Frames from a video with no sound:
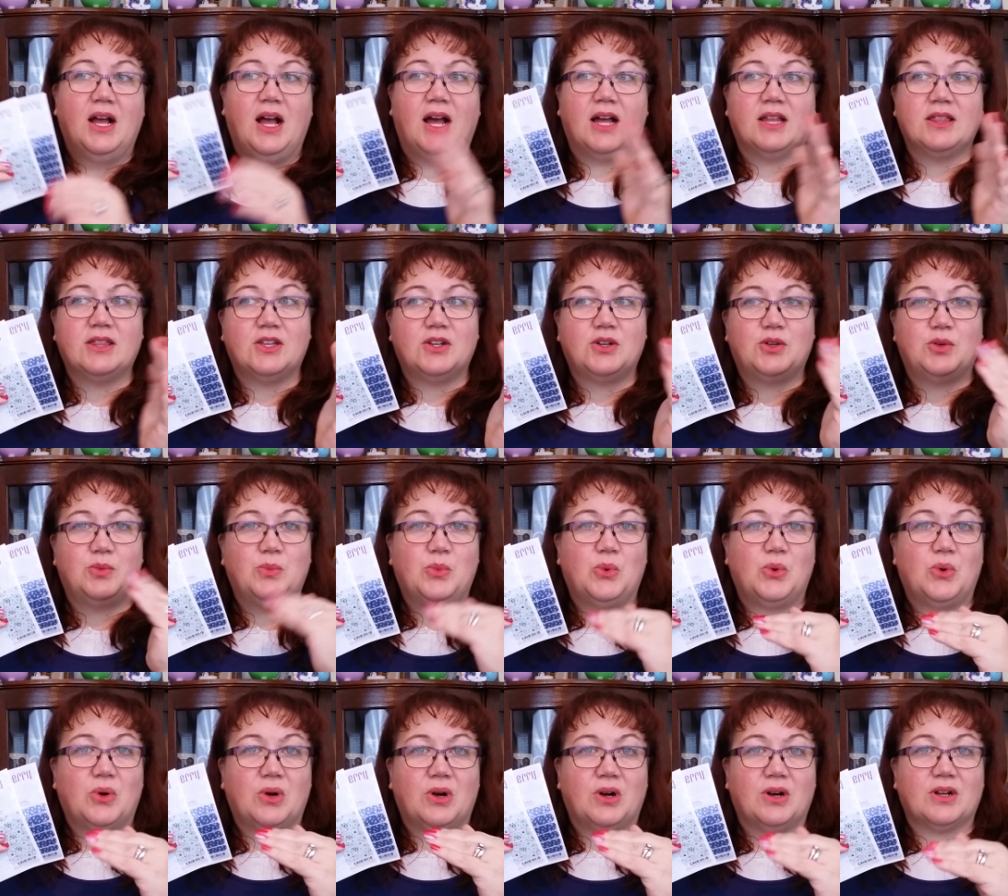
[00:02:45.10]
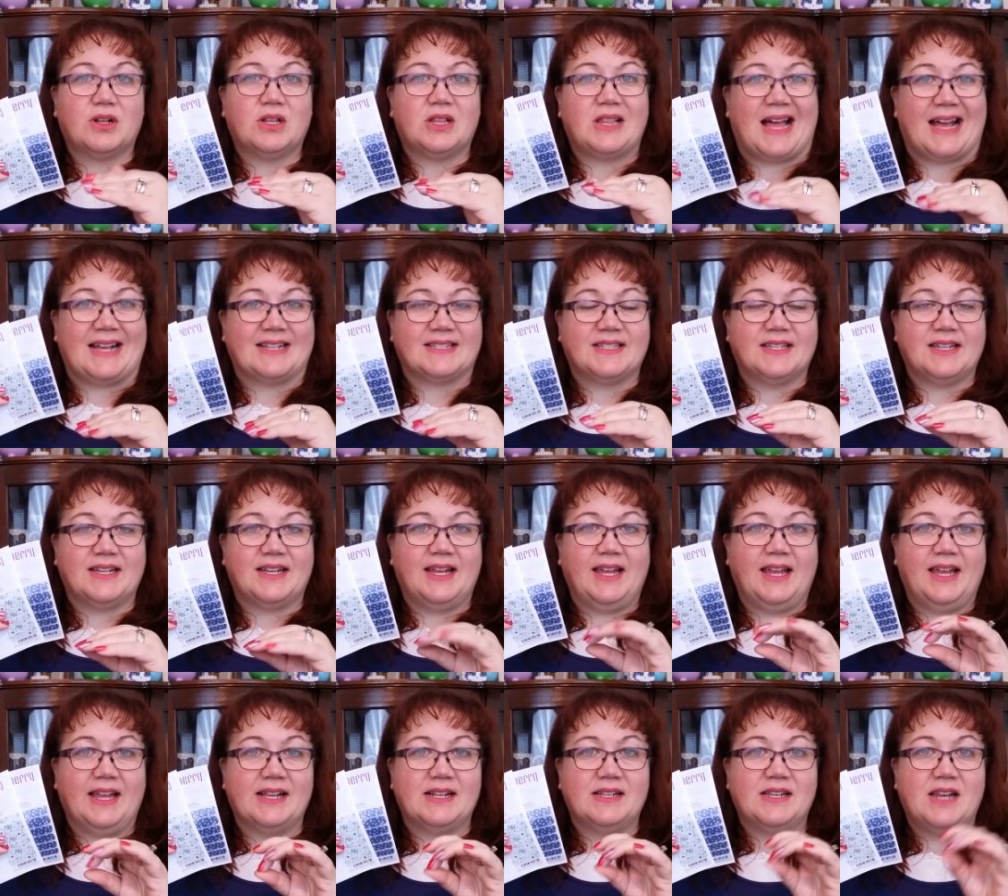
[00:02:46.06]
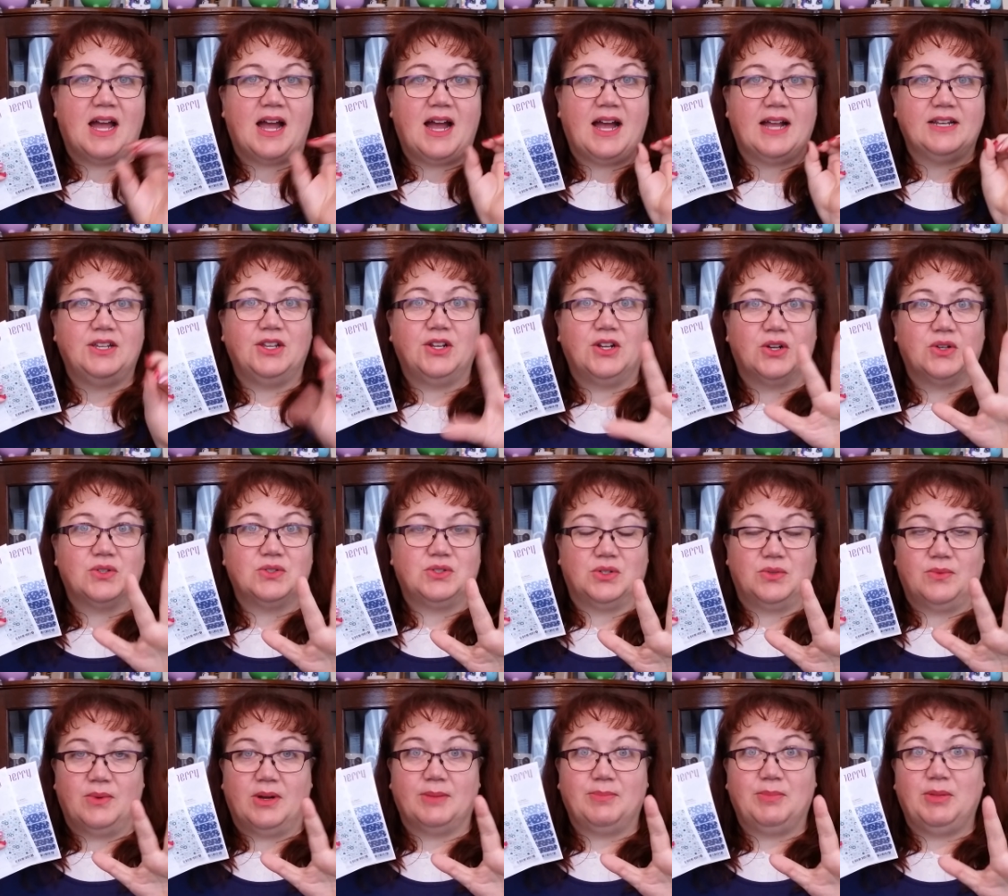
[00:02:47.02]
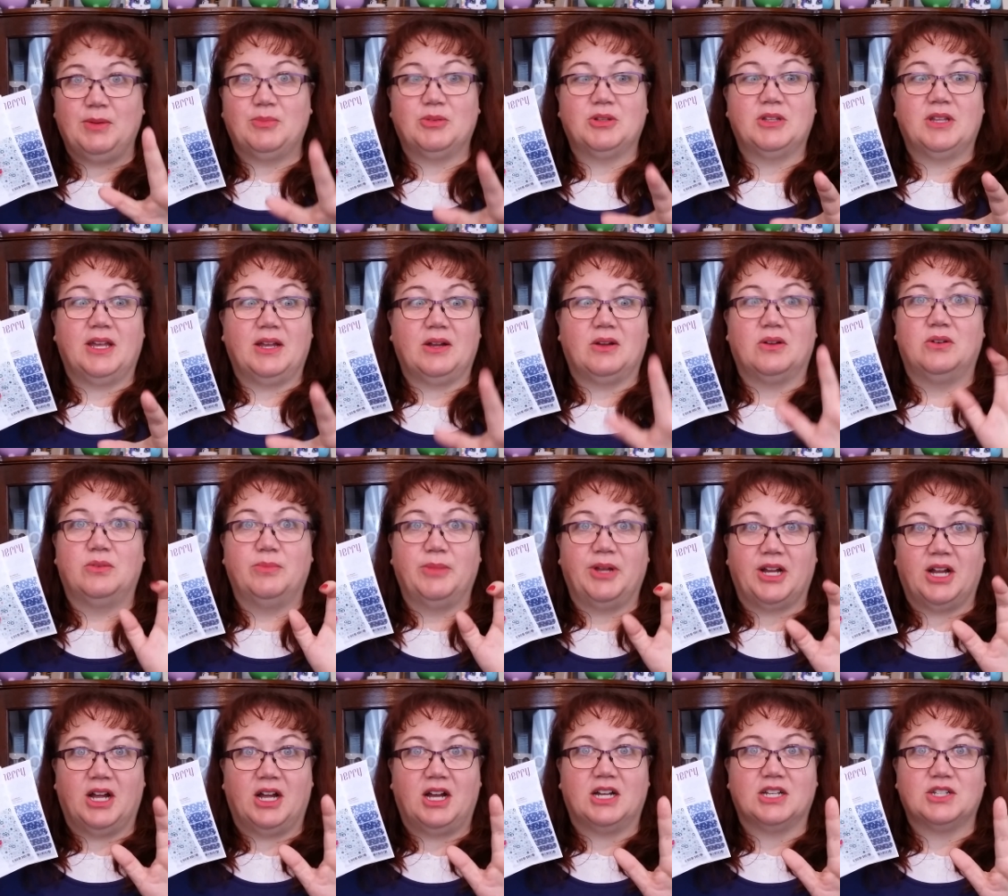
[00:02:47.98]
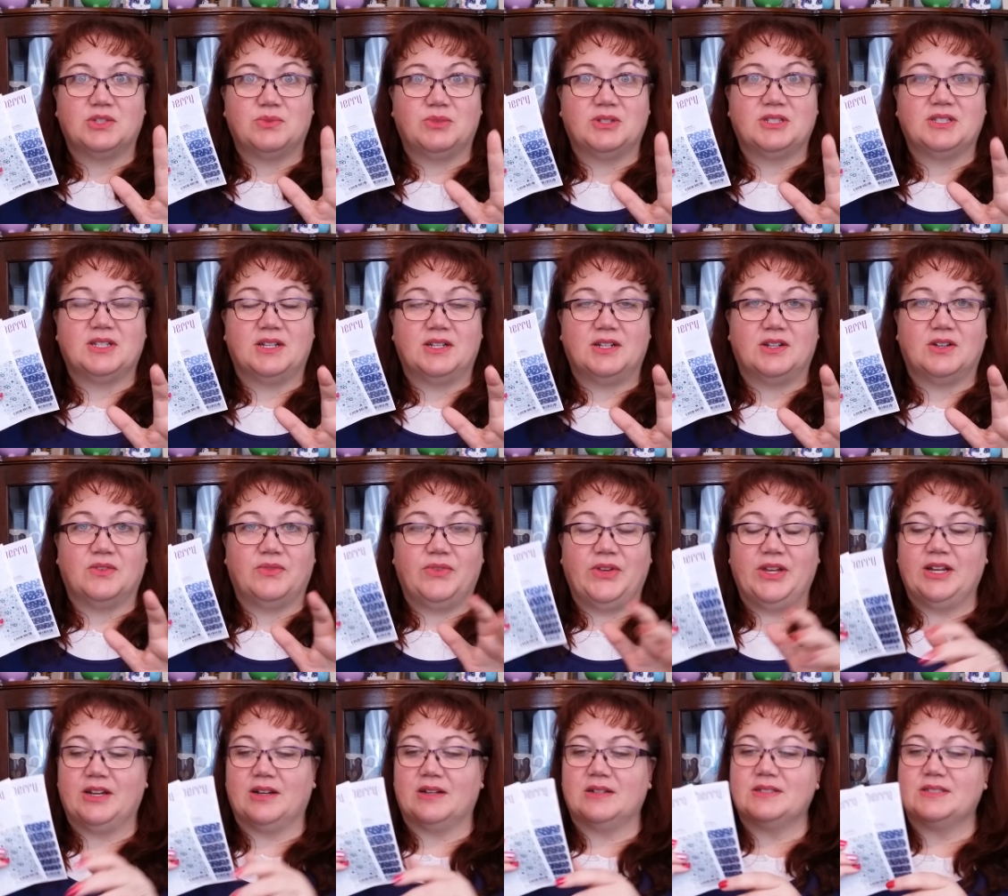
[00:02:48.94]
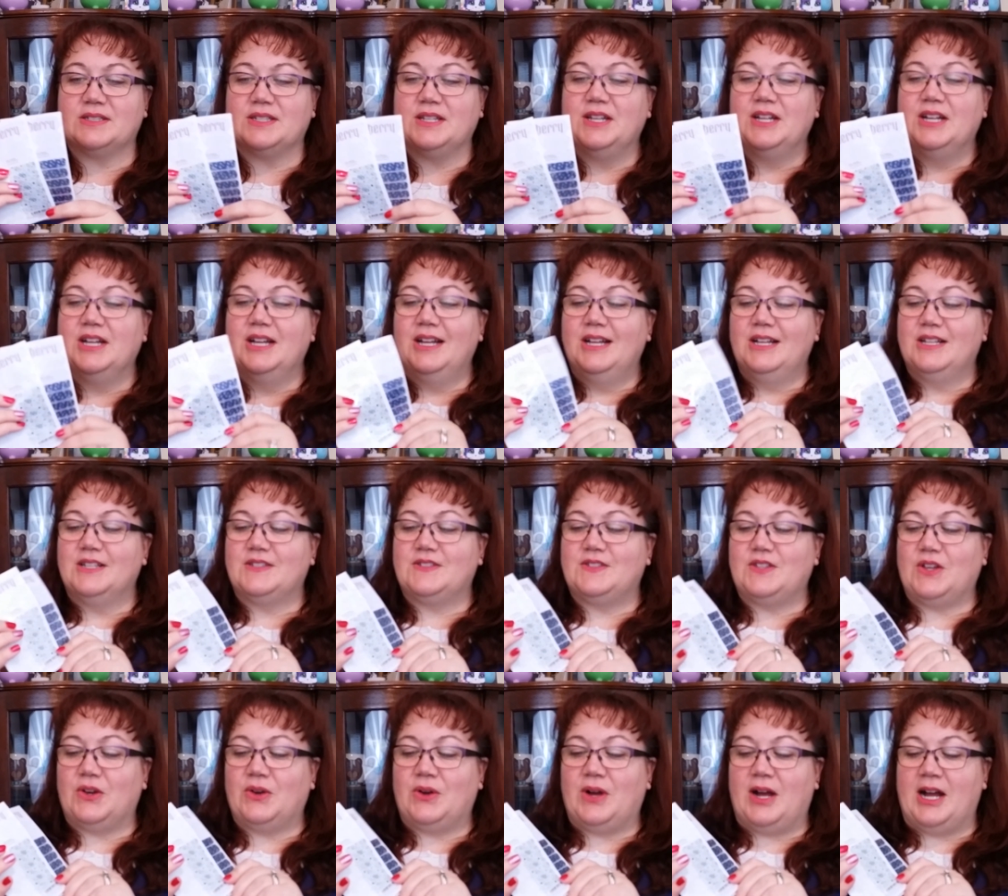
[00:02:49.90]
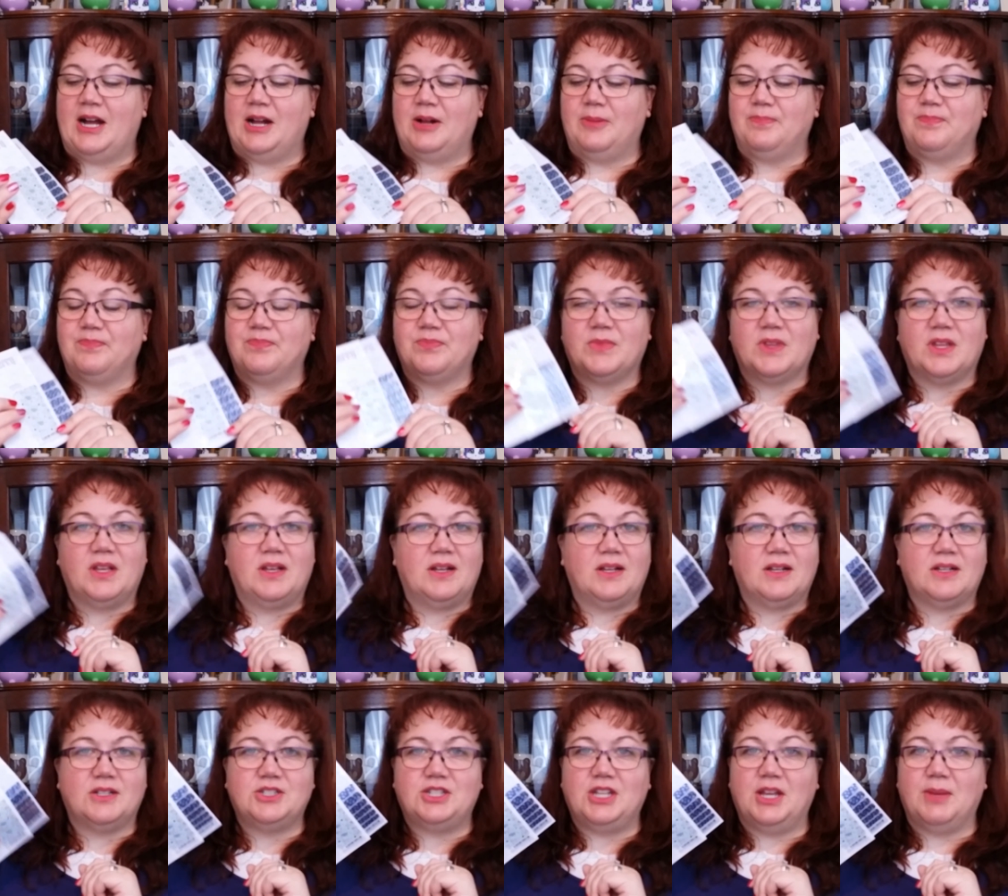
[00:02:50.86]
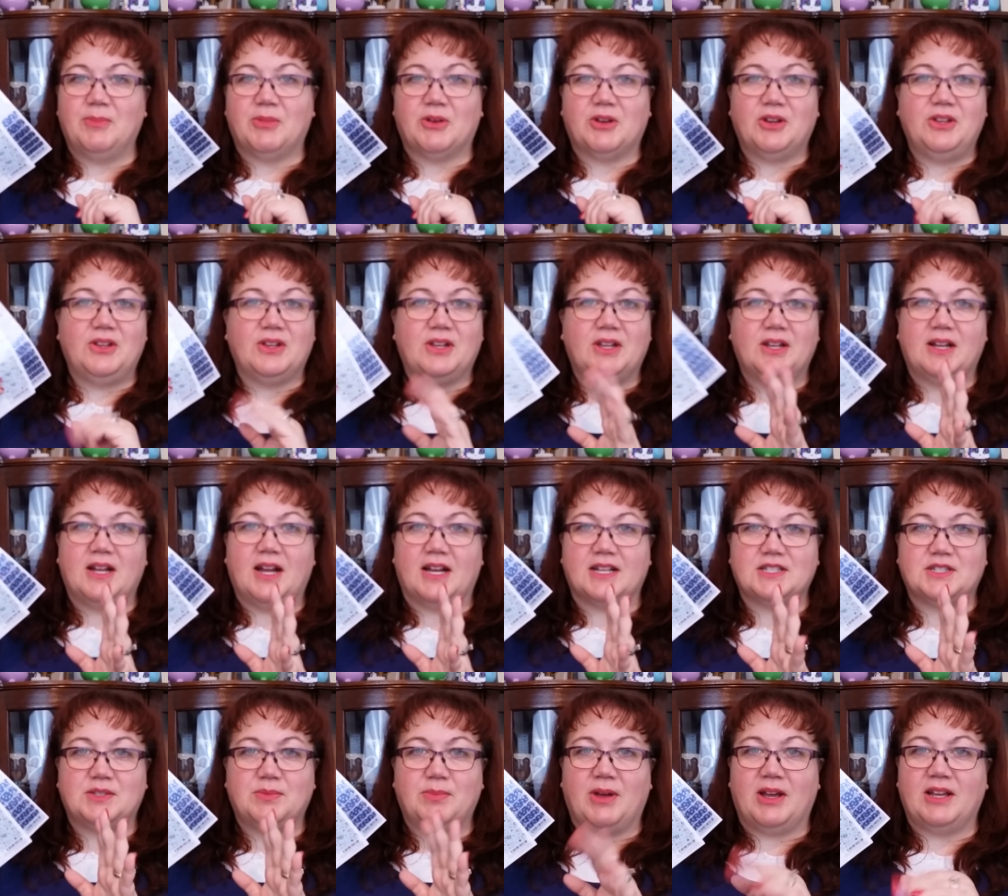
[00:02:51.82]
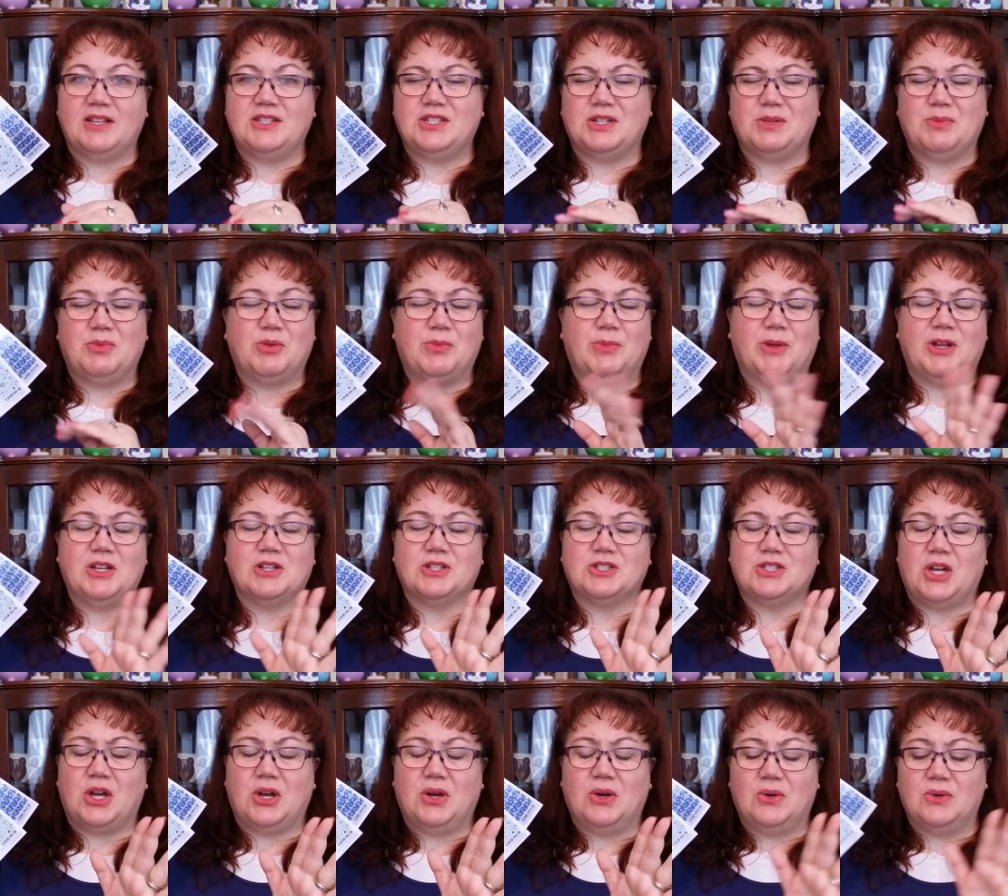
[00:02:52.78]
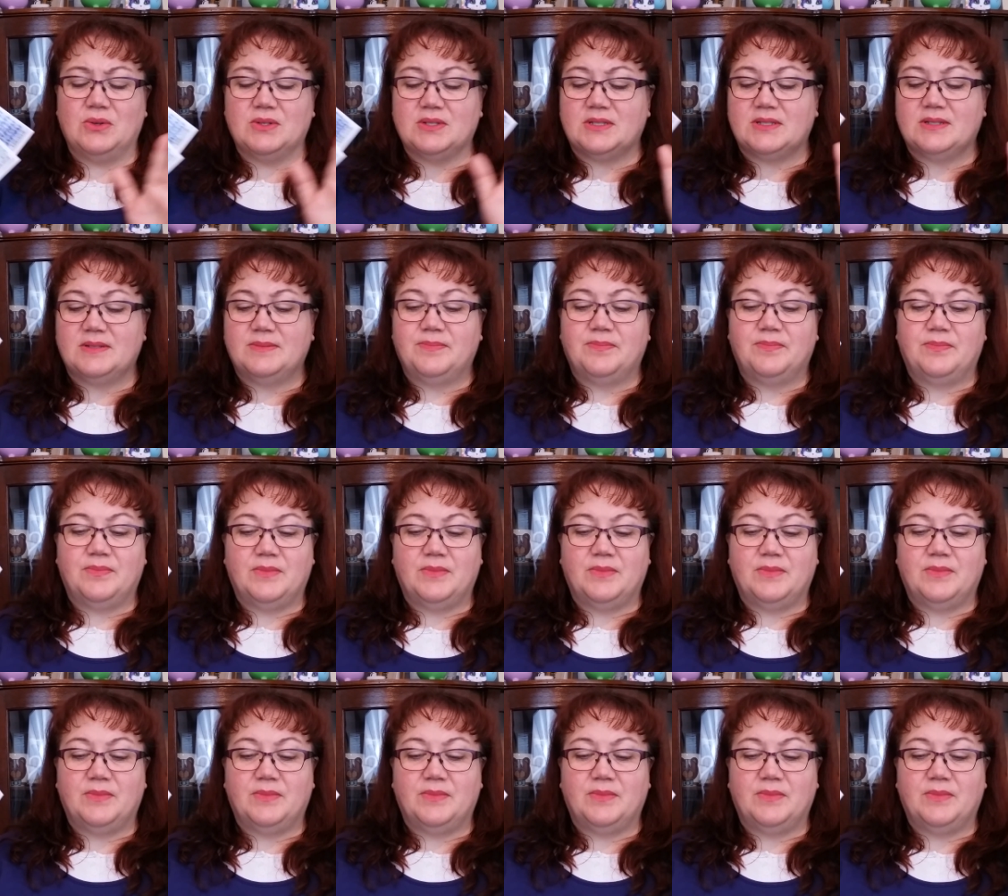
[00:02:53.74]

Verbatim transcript: a little more classic and not, you know, don't want people like, oh my gosh, what's on her fingers? So, um, Jamberry, you can customize, you can put them on your toes.